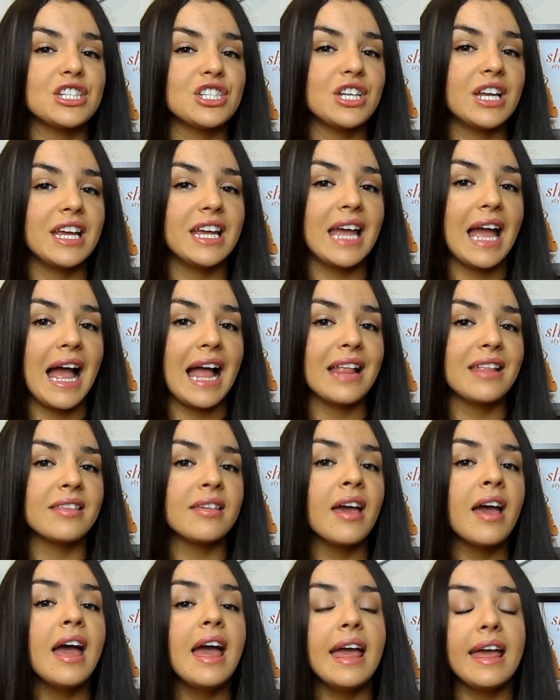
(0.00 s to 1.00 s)
actually,
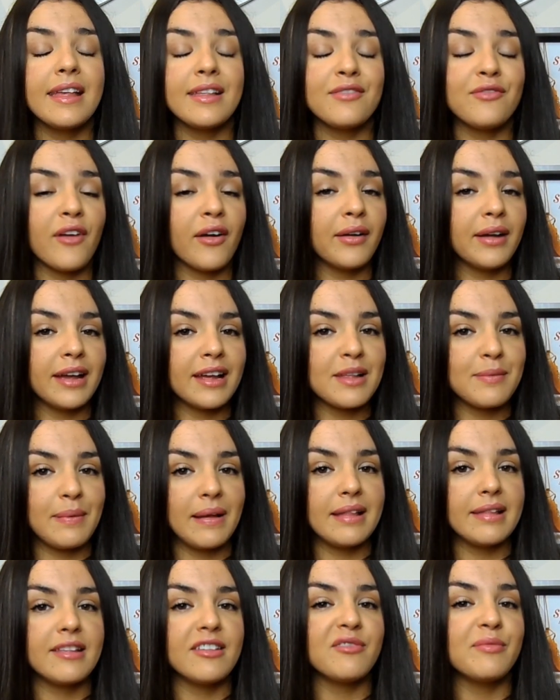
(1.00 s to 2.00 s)
and it's very
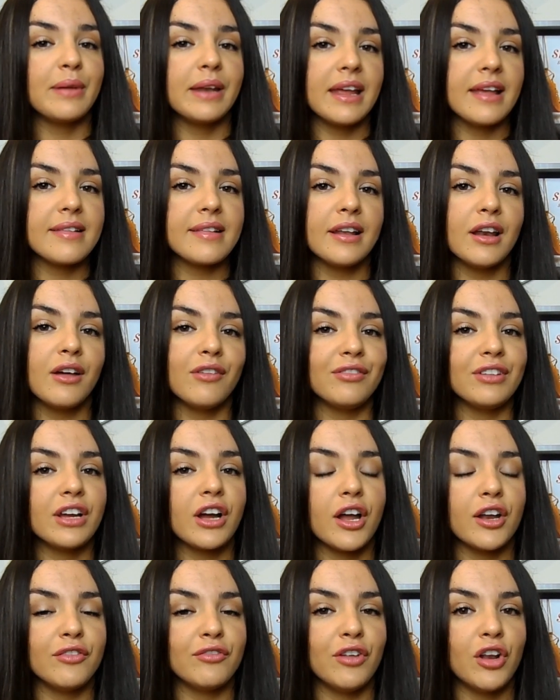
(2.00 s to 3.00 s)
expensive, but it is a
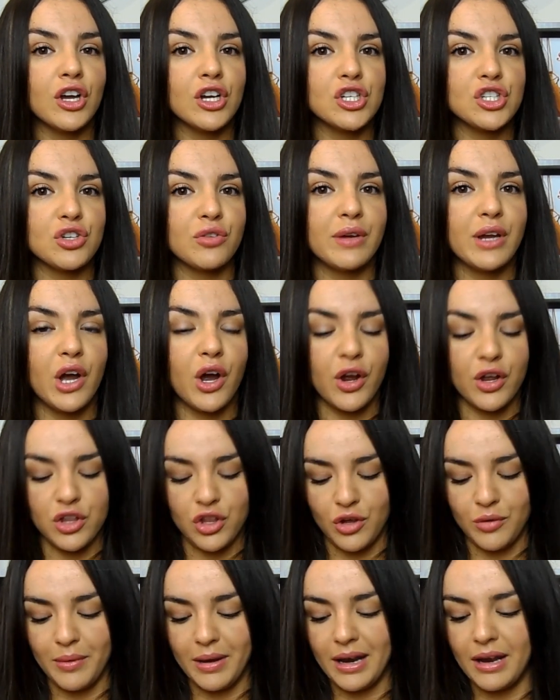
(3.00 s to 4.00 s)
lovely kind of luxury
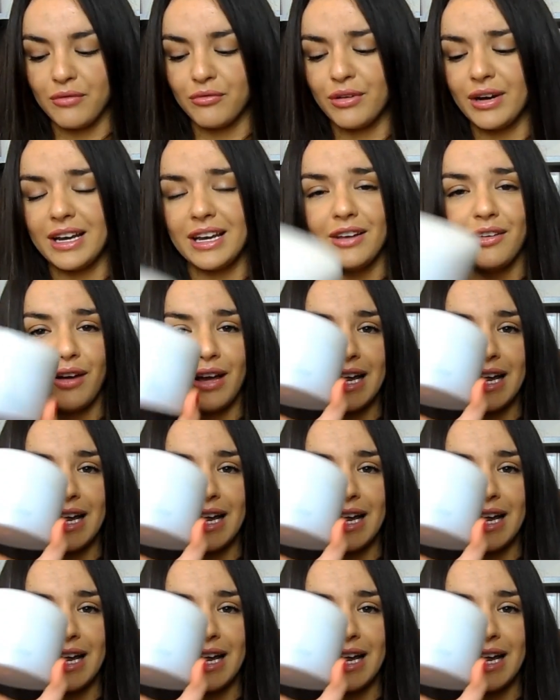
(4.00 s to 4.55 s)
item, and I really